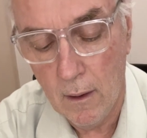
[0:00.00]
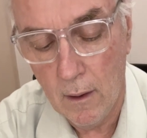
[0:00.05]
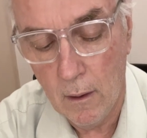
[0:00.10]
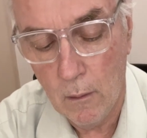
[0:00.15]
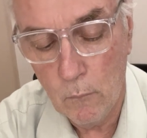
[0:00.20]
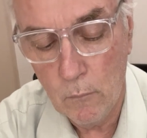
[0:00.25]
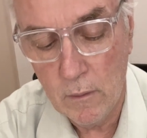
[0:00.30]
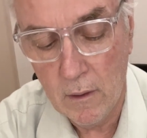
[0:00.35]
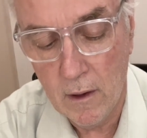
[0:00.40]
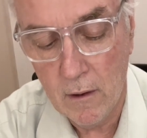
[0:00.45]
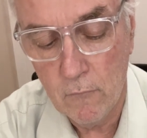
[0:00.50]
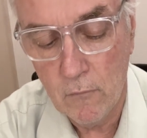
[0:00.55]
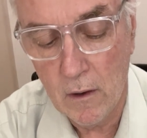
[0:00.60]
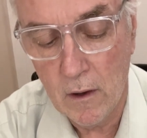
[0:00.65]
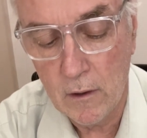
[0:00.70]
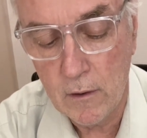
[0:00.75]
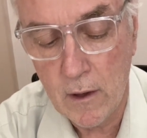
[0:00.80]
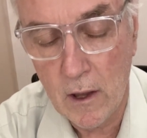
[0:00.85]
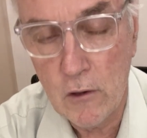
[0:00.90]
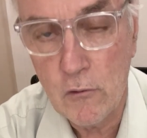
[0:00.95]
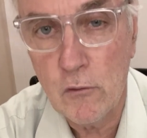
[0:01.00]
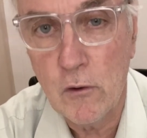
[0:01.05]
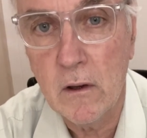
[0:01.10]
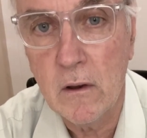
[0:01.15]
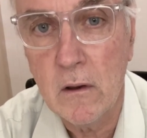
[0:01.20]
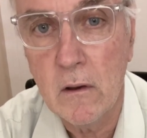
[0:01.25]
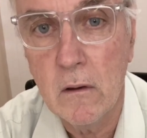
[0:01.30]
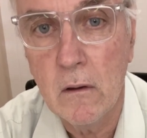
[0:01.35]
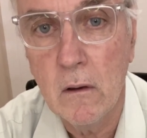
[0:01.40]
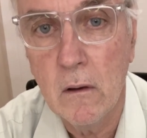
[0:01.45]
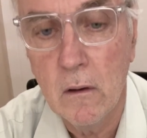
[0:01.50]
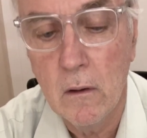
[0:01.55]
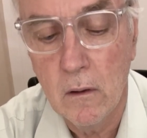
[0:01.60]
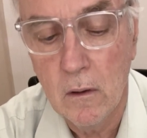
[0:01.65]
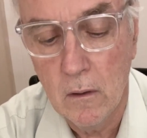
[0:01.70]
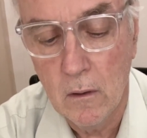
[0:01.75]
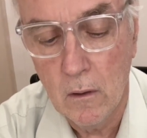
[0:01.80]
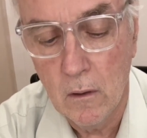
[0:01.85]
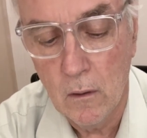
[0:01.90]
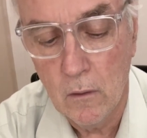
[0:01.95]
We have gastric
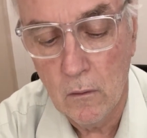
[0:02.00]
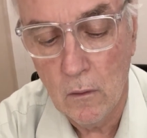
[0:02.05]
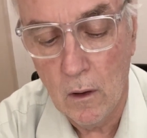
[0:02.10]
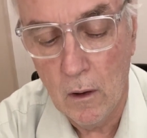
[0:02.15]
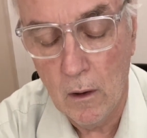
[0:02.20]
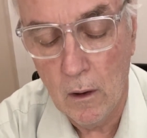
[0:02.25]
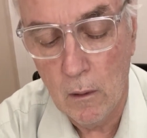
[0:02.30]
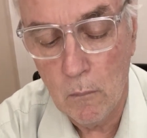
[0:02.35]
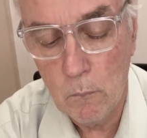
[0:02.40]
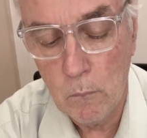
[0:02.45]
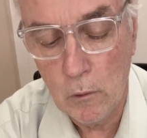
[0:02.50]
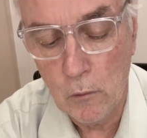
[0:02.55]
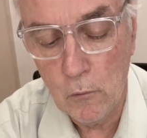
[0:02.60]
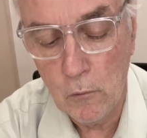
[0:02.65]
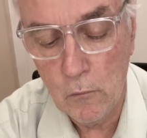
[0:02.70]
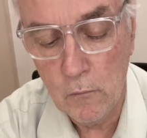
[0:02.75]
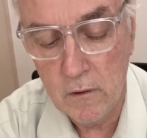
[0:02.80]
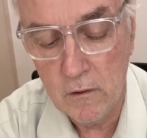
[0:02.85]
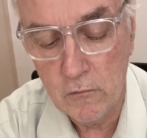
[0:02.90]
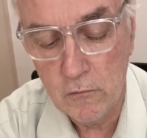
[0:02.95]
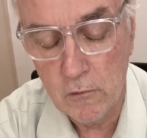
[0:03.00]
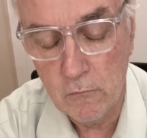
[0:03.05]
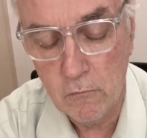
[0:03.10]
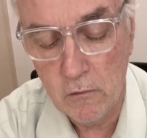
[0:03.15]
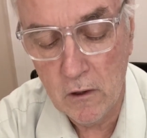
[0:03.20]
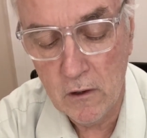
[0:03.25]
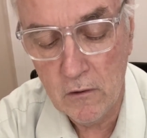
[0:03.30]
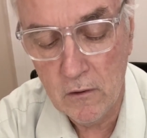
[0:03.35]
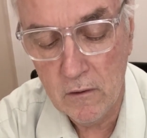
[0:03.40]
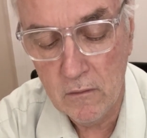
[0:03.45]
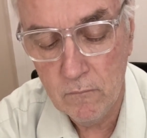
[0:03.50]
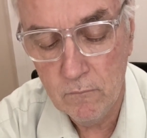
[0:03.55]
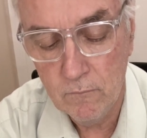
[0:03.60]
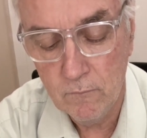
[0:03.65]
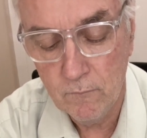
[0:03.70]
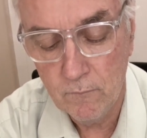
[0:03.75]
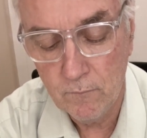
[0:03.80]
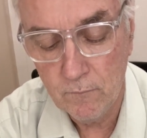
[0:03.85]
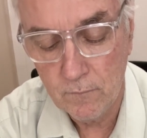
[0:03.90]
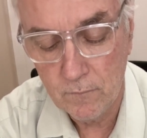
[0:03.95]
balloon insufflator.
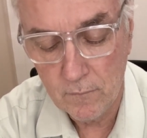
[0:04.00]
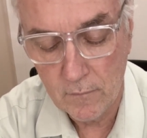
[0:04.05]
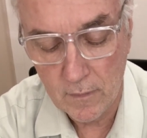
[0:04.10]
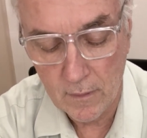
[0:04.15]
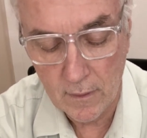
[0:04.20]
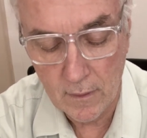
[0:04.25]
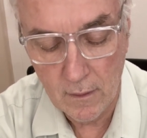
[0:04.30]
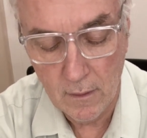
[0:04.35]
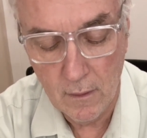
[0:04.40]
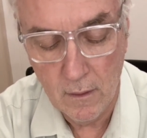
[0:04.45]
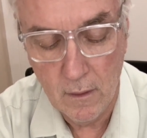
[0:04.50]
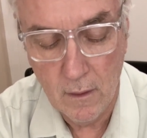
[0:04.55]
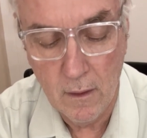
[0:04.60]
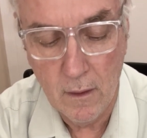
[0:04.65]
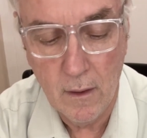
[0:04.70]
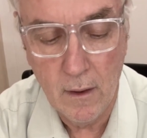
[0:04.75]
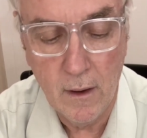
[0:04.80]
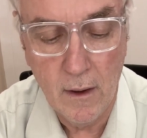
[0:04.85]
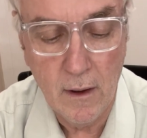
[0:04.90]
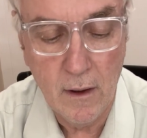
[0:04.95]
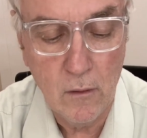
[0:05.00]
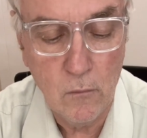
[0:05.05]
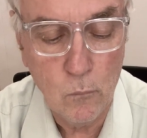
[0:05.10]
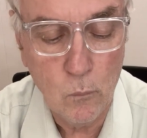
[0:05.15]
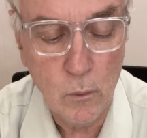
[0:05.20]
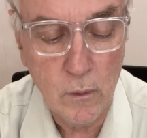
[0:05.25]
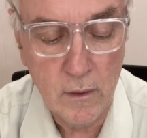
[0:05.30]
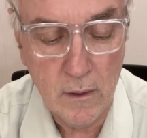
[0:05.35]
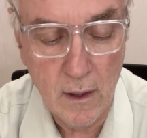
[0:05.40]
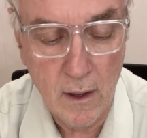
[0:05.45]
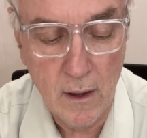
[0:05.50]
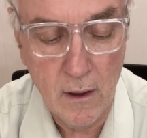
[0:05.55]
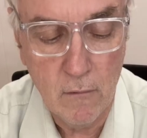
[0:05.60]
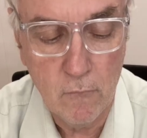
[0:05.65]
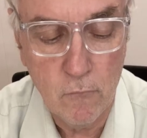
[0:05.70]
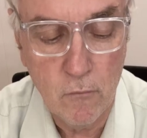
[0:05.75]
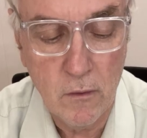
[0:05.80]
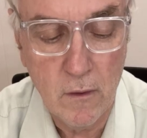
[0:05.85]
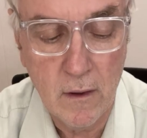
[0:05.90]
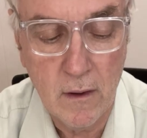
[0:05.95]
And we
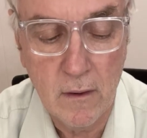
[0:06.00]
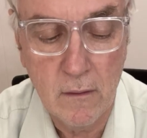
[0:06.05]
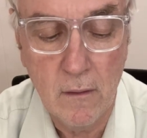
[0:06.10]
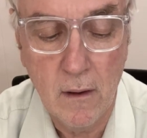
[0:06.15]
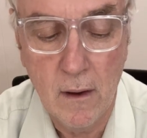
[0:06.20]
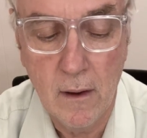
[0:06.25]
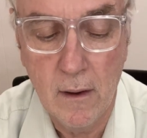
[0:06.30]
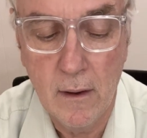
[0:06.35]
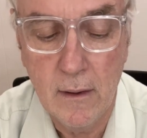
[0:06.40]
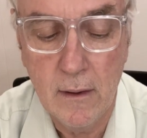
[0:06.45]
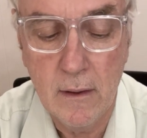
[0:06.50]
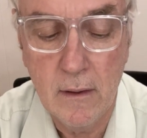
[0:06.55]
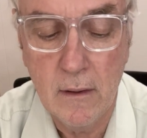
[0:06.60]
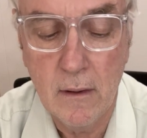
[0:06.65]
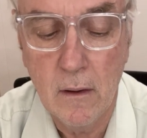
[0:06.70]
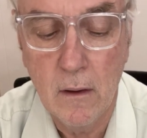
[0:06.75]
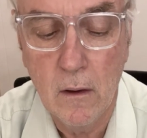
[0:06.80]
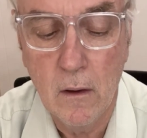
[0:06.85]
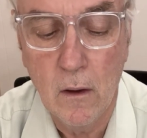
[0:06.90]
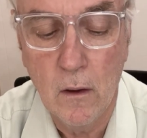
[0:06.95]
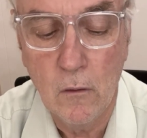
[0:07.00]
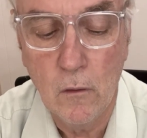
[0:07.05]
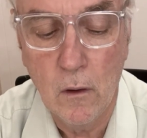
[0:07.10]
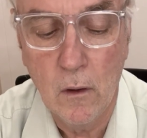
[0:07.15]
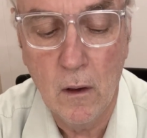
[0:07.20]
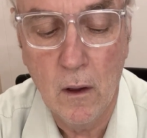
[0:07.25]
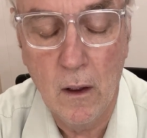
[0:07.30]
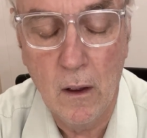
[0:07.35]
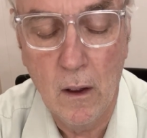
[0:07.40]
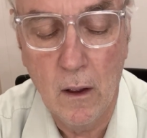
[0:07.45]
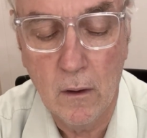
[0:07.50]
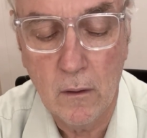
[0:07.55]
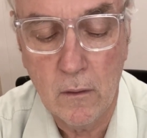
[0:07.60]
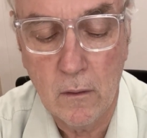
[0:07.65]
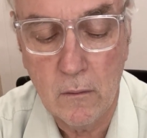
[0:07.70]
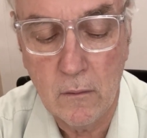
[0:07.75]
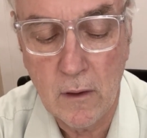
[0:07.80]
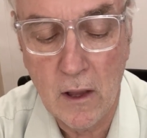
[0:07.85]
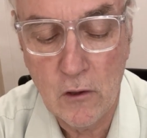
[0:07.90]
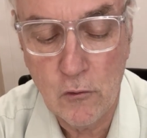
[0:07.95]
have then a
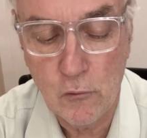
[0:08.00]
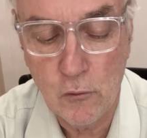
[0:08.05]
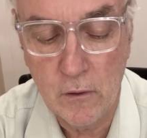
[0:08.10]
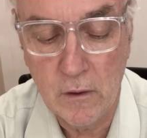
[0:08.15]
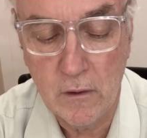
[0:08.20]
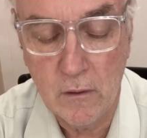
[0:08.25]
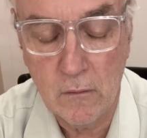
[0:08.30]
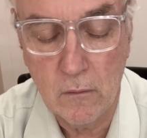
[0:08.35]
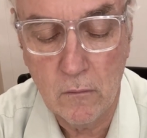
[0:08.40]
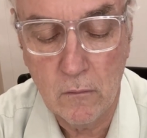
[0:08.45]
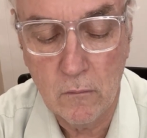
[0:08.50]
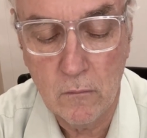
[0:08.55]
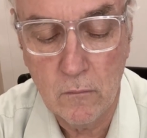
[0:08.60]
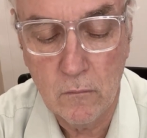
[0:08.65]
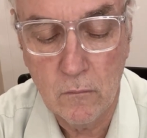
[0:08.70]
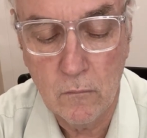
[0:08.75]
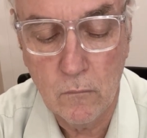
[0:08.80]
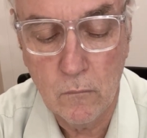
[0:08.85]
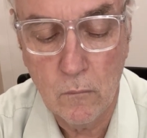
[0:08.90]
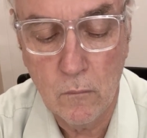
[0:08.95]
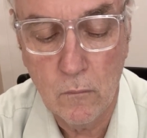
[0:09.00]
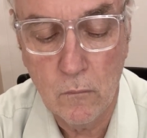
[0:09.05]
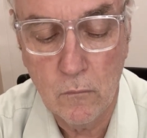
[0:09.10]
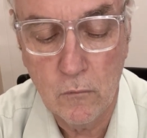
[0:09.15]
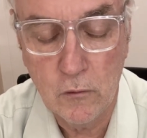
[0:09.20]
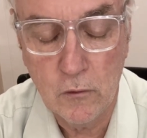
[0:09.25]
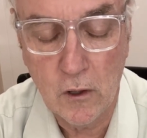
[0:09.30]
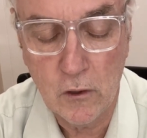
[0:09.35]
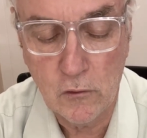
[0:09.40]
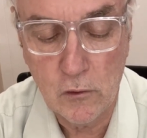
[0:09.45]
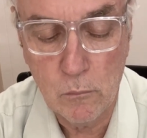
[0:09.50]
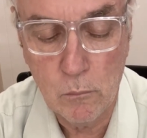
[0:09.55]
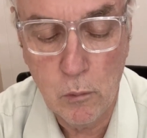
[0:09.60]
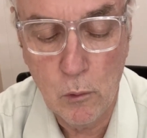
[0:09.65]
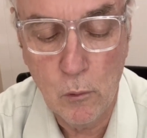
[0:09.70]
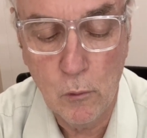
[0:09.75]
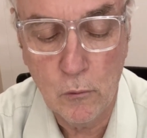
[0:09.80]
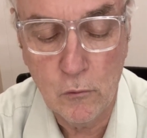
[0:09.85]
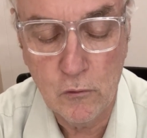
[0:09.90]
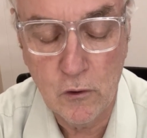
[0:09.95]
gastric suction
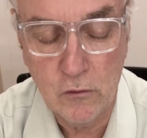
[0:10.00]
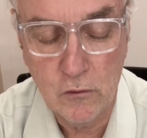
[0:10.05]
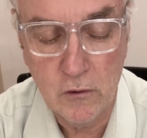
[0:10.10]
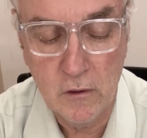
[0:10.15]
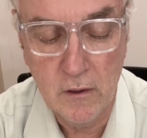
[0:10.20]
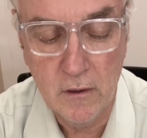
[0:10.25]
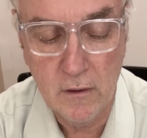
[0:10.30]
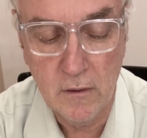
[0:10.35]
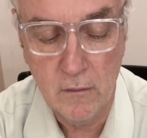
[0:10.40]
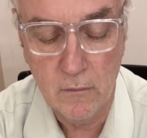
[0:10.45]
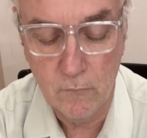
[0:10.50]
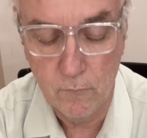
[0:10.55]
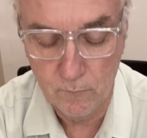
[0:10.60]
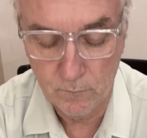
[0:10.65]
port just here.